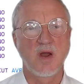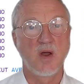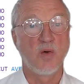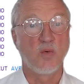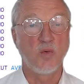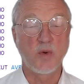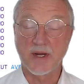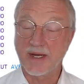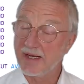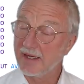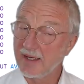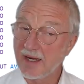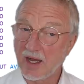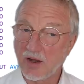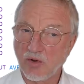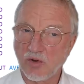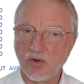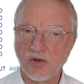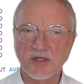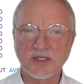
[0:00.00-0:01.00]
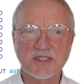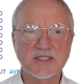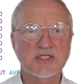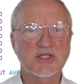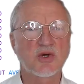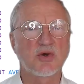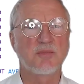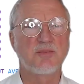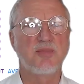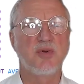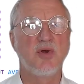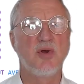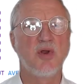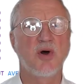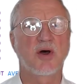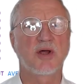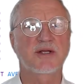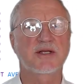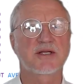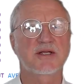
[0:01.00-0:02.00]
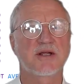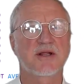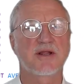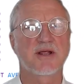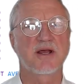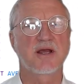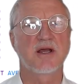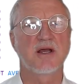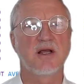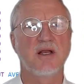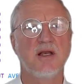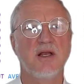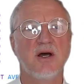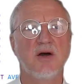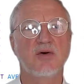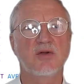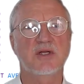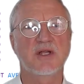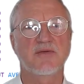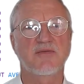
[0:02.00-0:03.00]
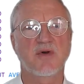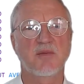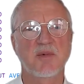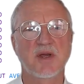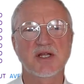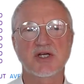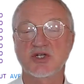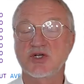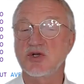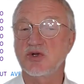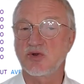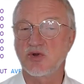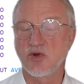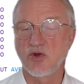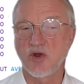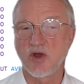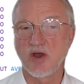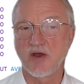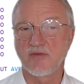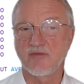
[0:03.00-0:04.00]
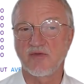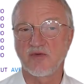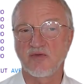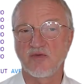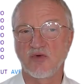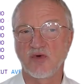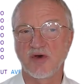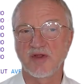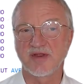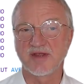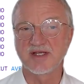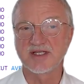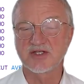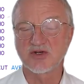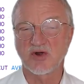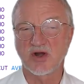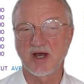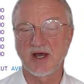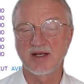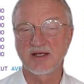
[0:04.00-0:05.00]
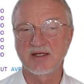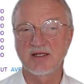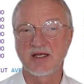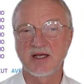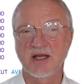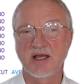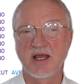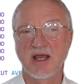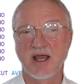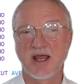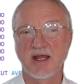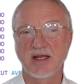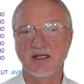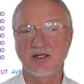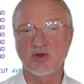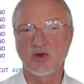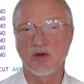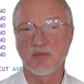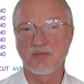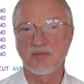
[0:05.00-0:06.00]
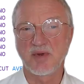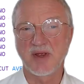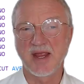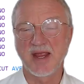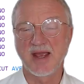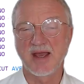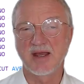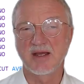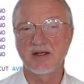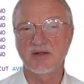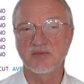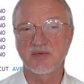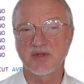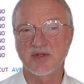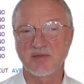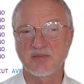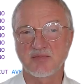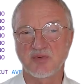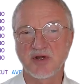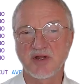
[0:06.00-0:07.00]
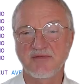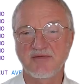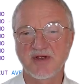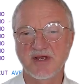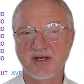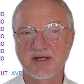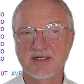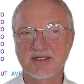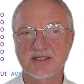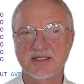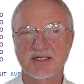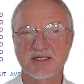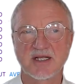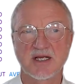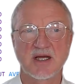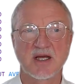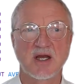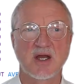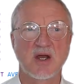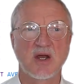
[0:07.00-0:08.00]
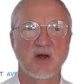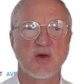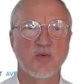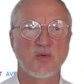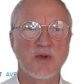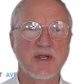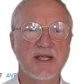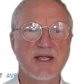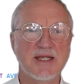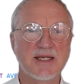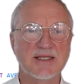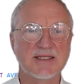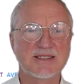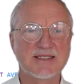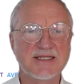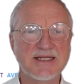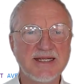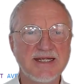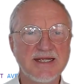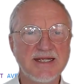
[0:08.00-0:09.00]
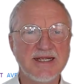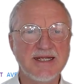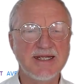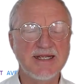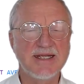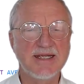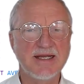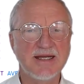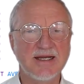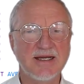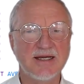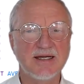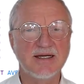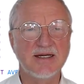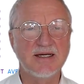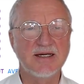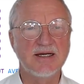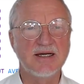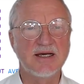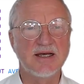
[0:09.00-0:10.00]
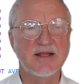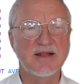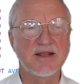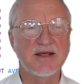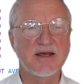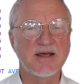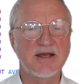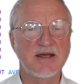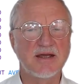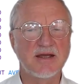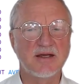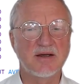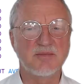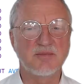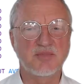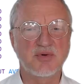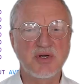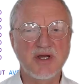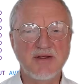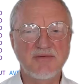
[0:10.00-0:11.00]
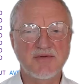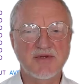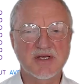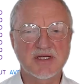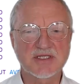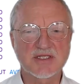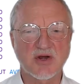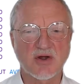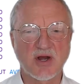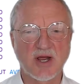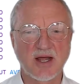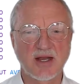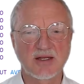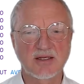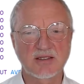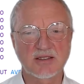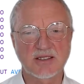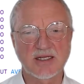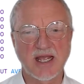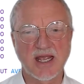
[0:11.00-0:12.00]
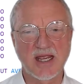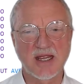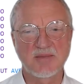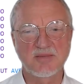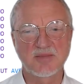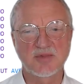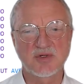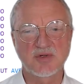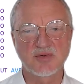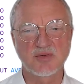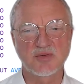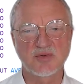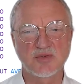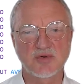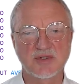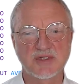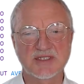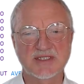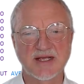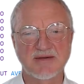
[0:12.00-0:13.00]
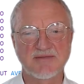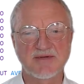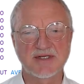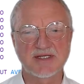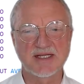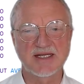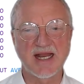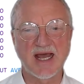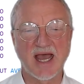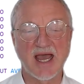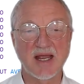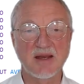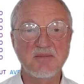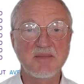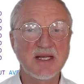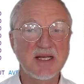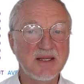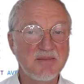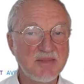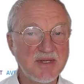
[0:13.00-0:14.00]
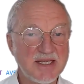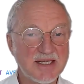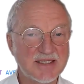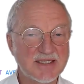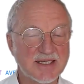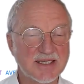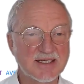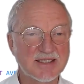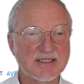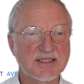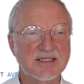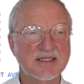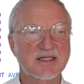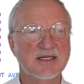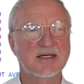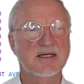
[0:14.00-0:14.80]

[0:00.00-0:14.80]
We can now also plot the load deformation curve for this run and compare it with the previous. We see here the previous run came to 79 millimeters